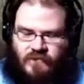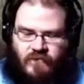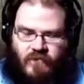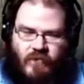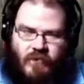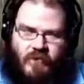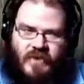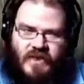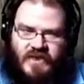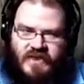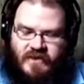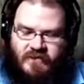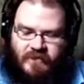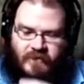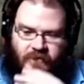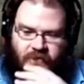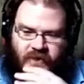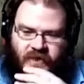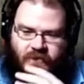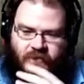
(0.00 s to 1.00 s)
But different
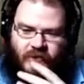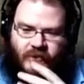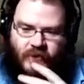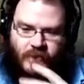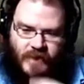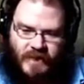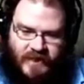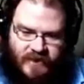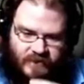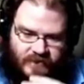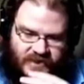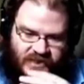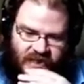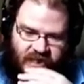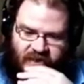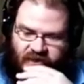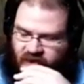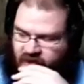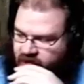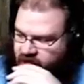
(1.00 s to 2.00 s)
people will make them
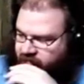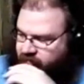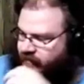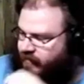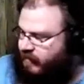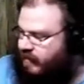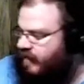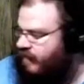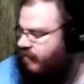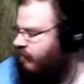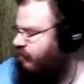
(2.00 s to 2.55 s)
slightly differently.